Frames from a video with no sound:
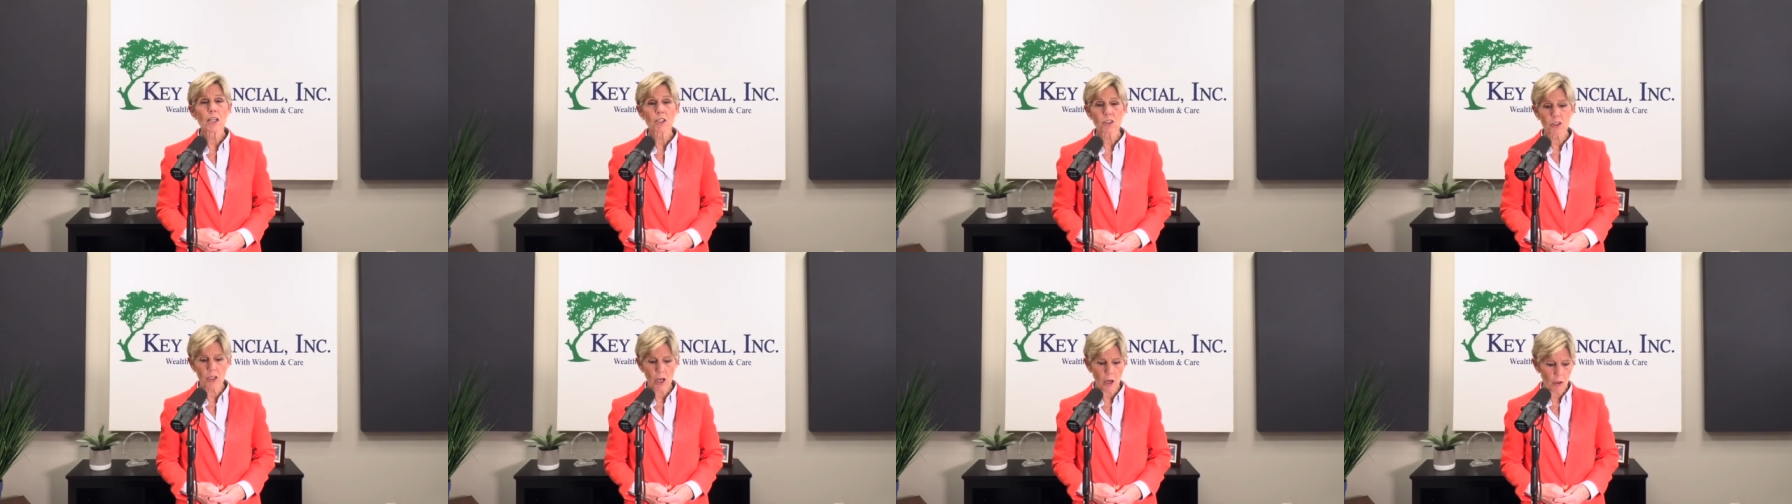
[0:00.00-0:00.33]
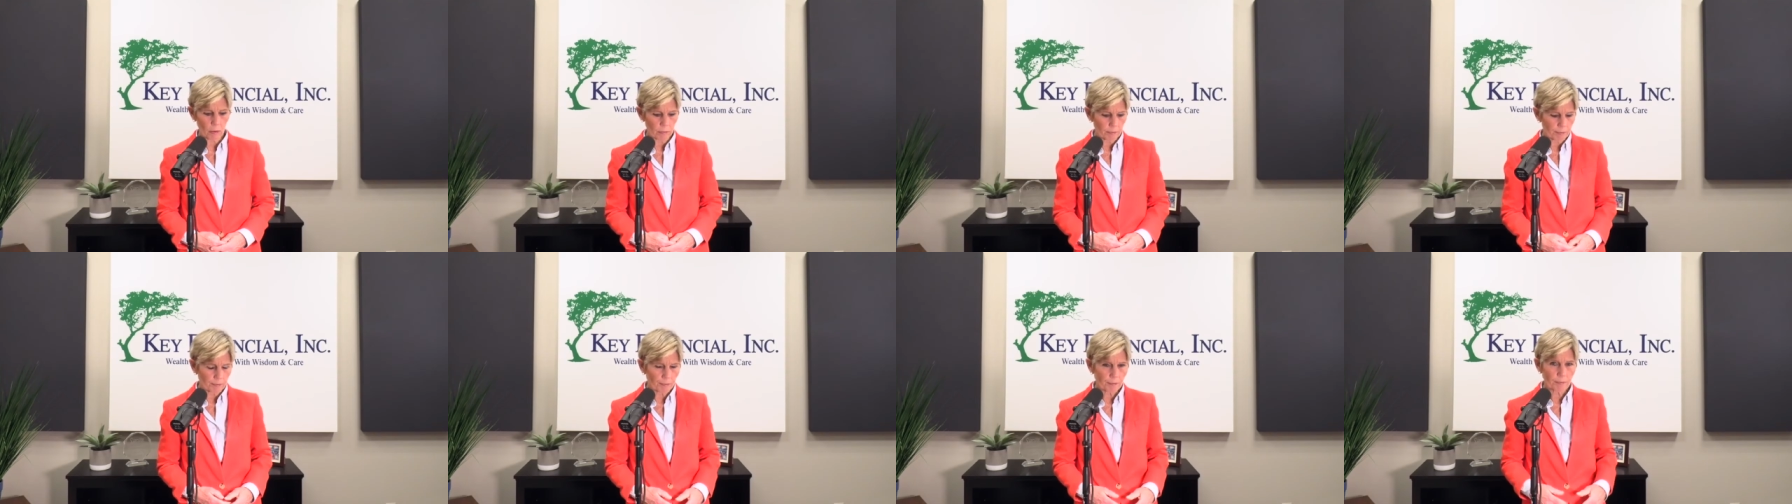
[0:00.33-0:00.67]

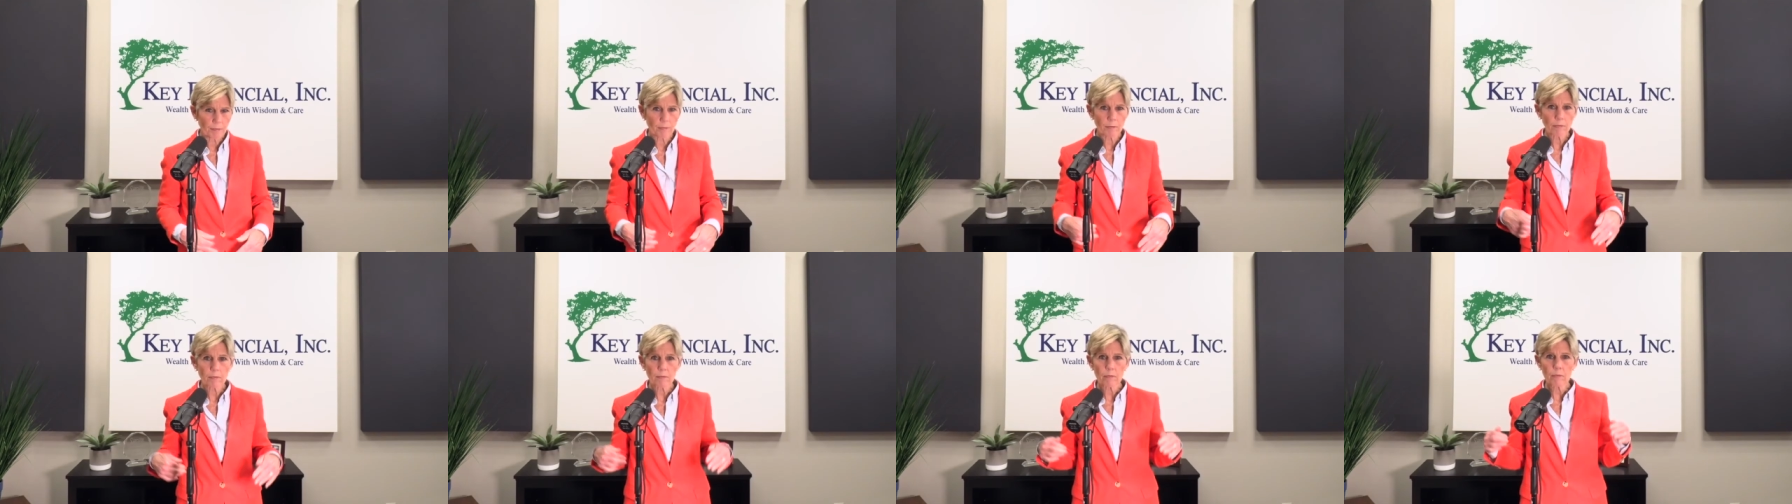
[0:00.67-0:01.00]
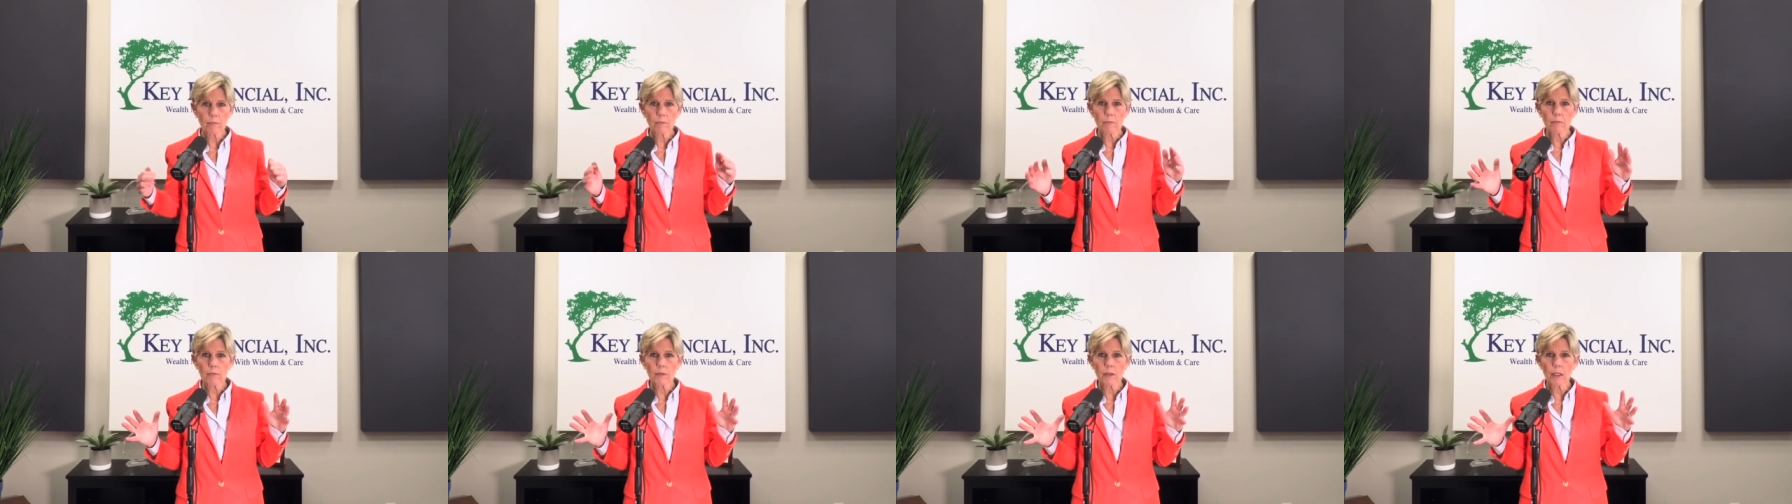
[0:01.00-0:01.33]
So,
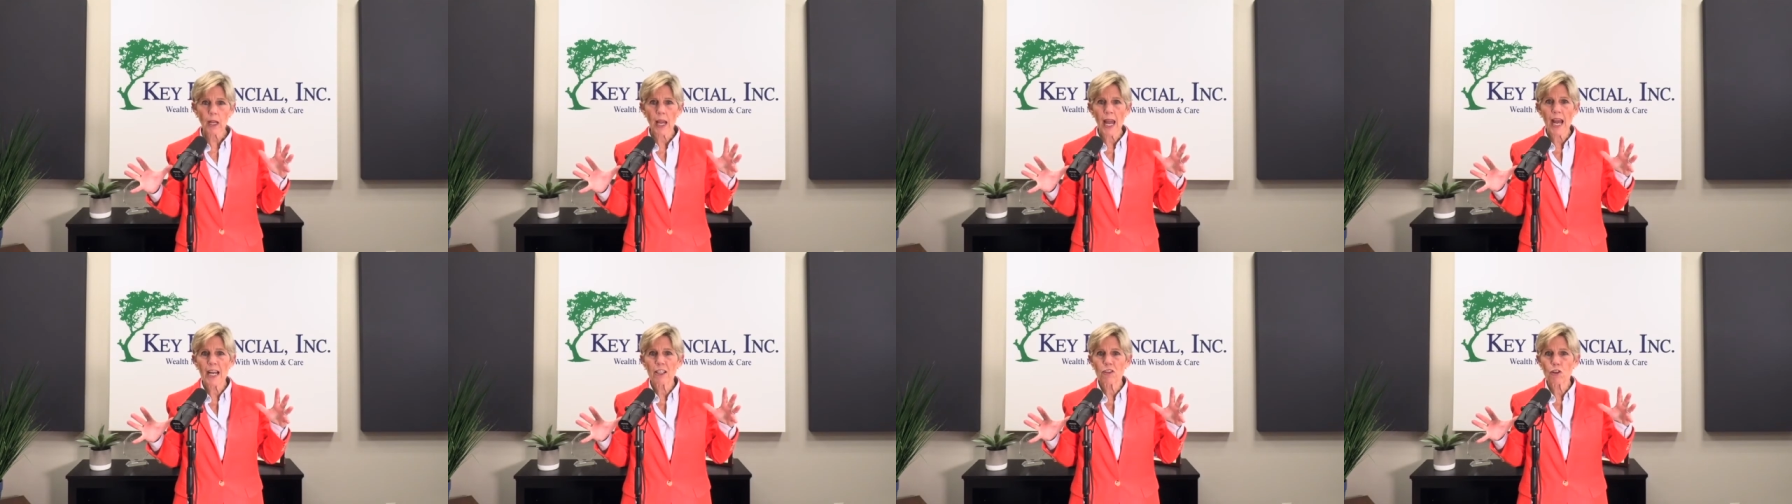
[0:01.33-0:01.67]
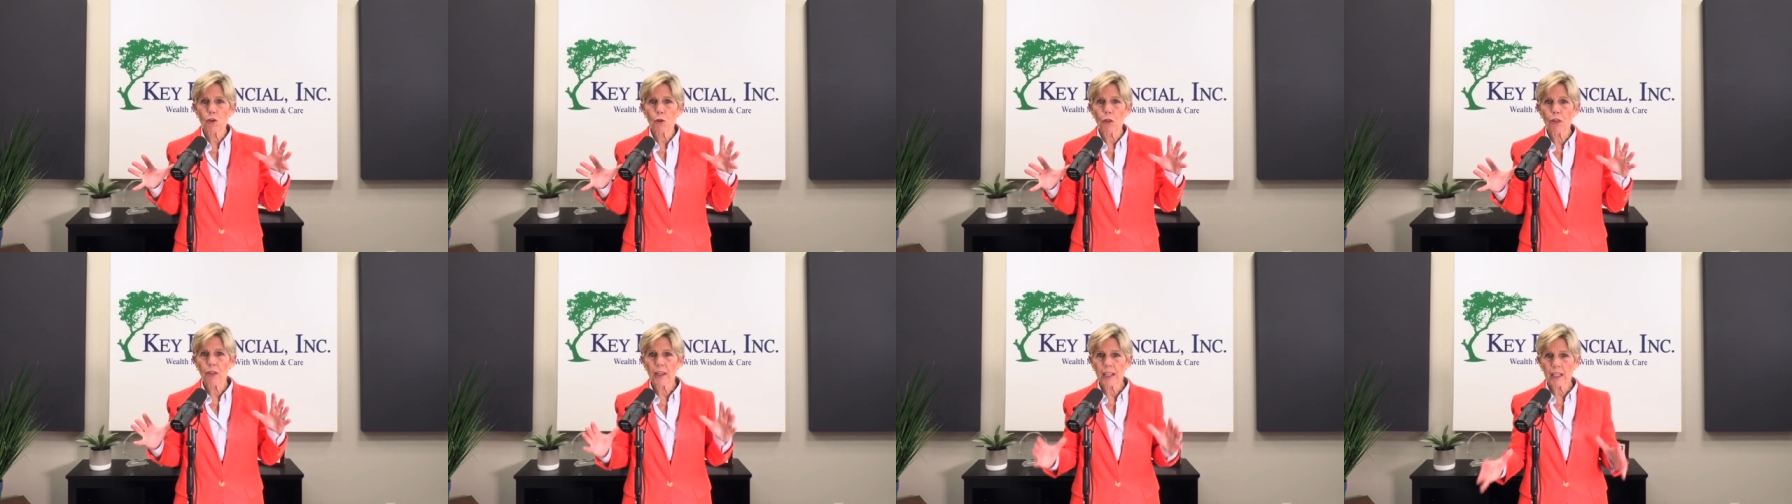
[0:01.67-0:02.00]
as
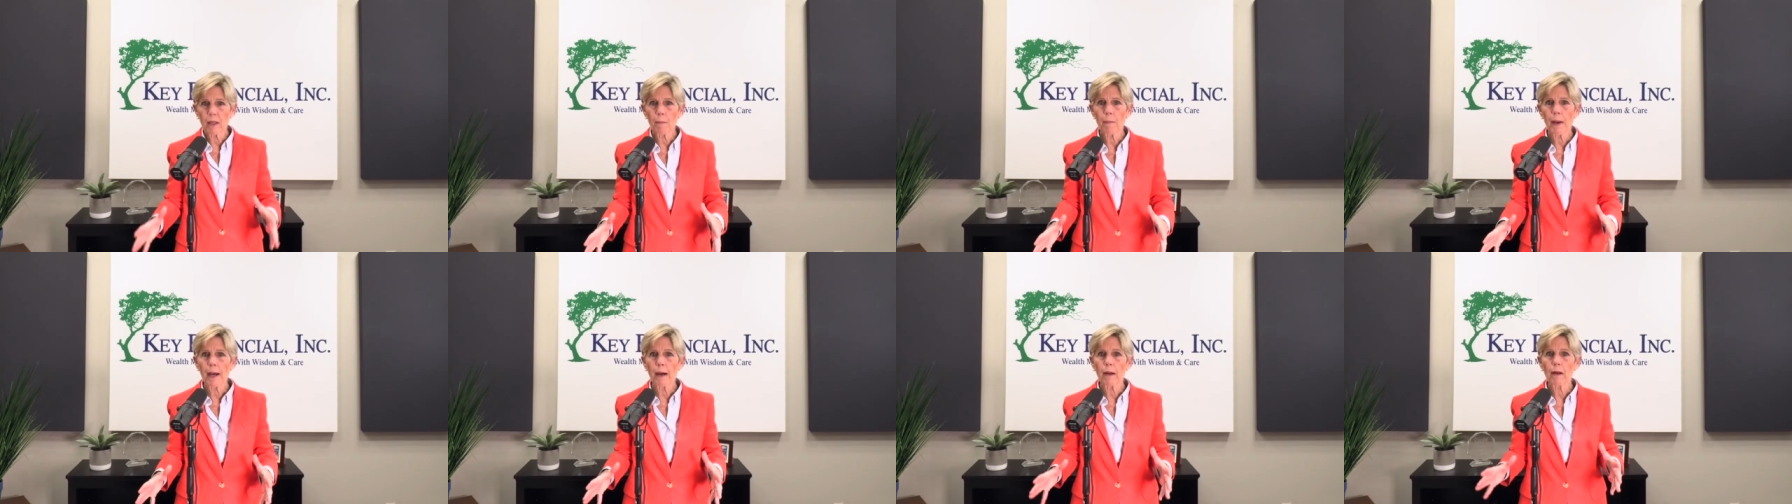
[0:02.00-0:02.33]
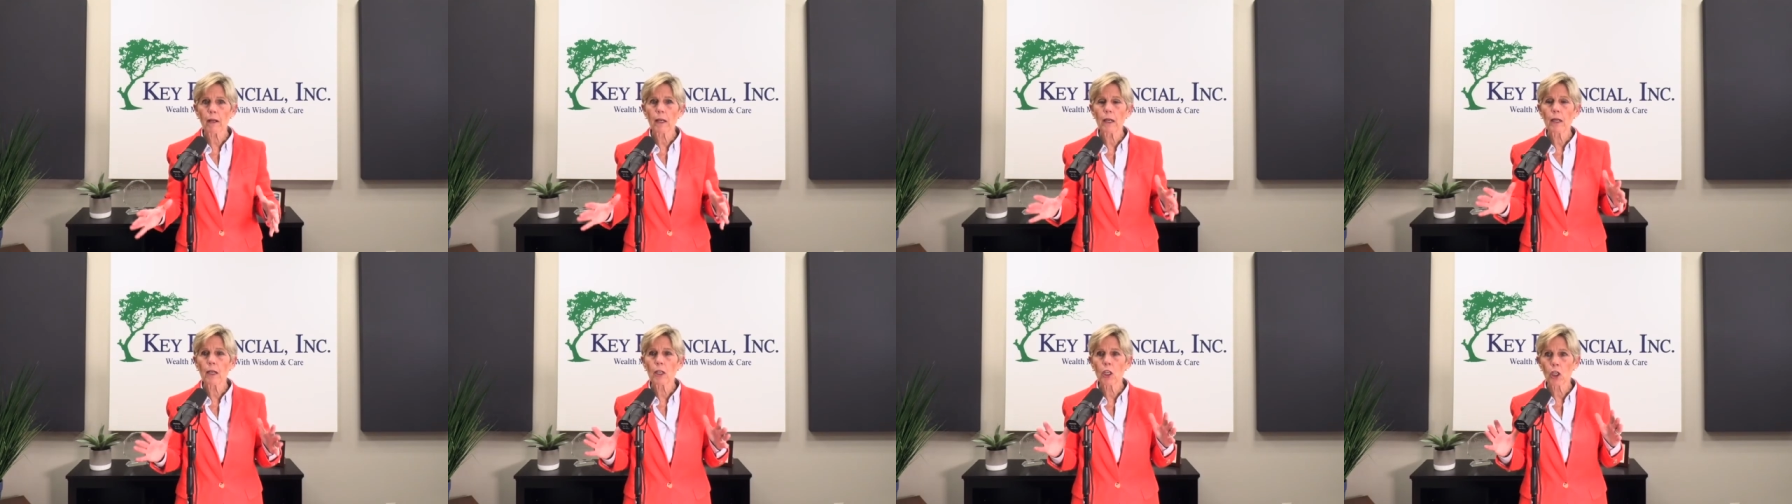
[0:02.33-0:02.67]
you think about
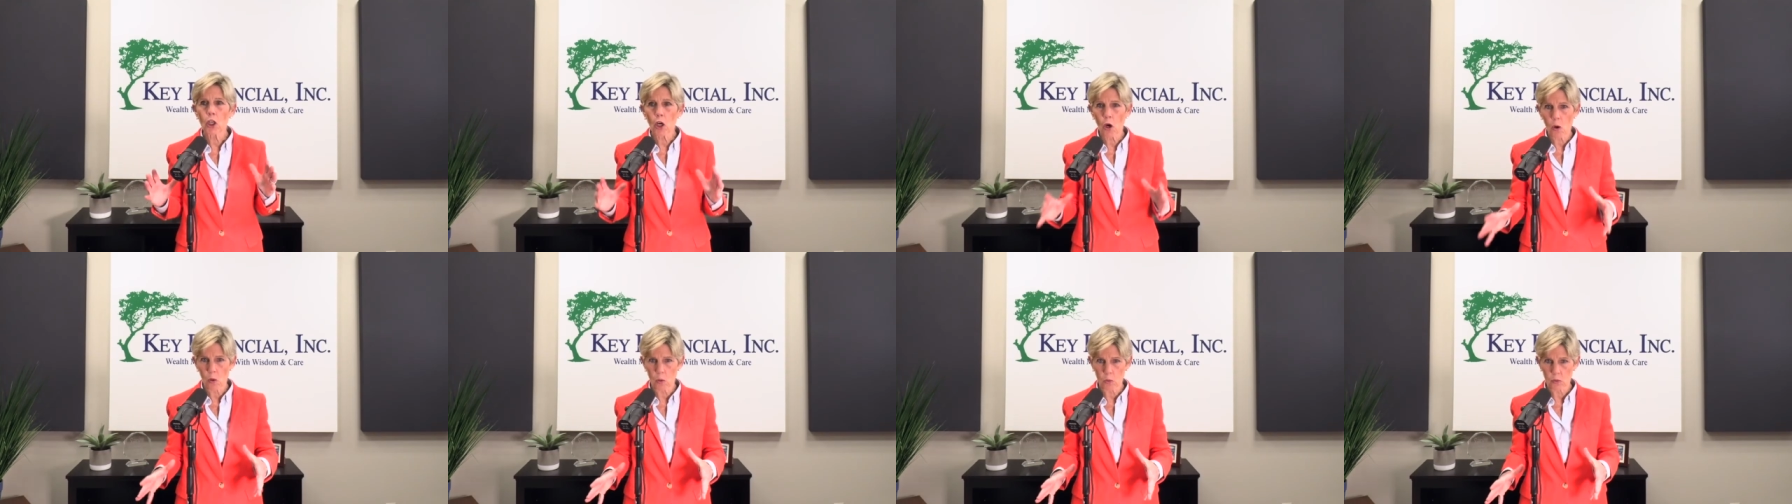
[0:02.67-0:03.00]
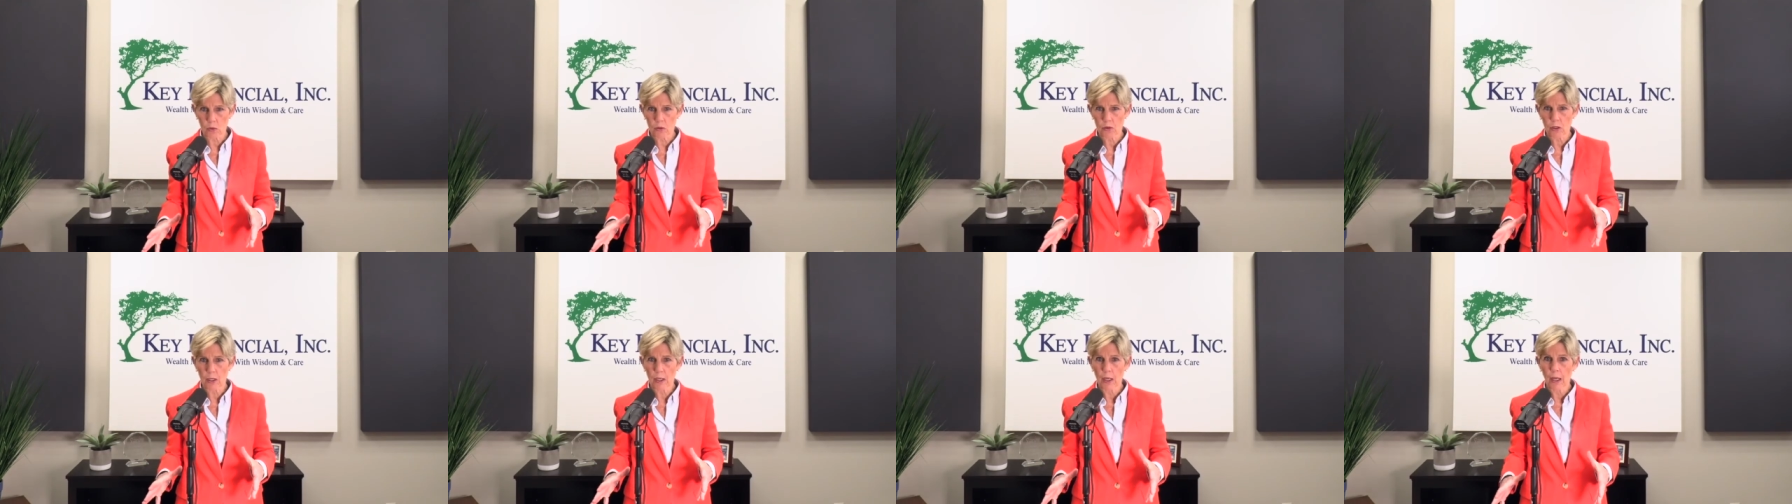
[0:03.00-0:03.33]

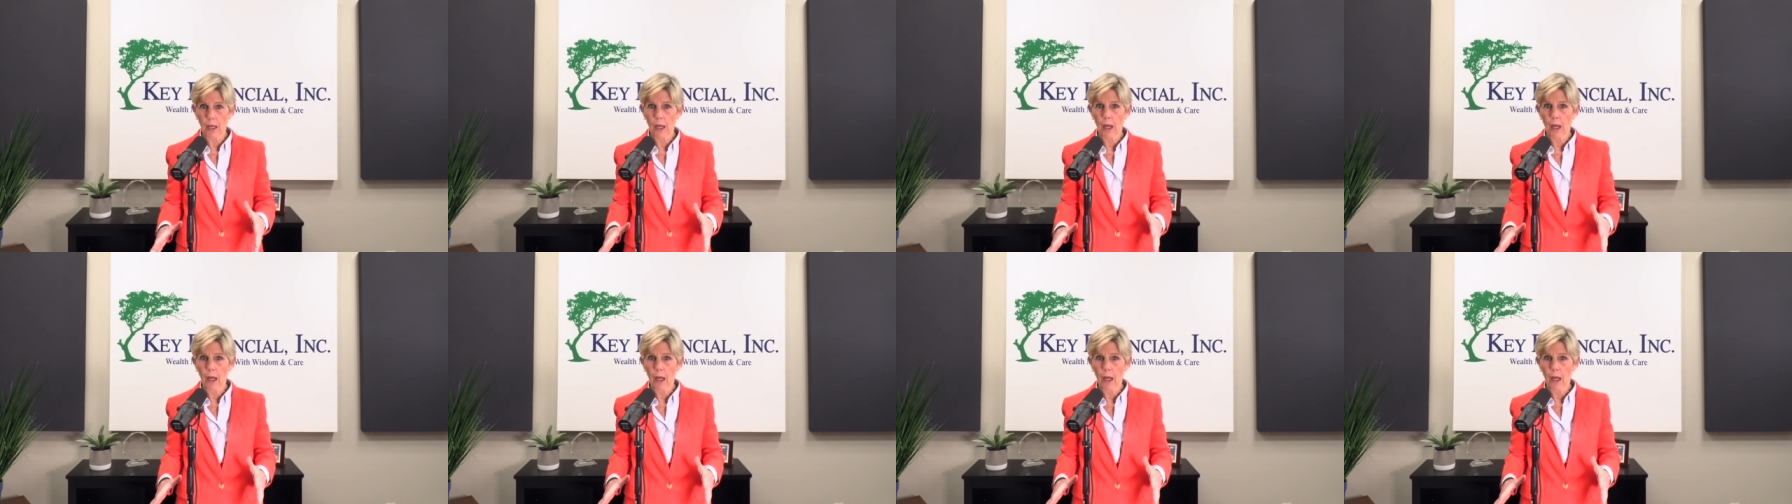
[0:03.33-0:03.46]
goals,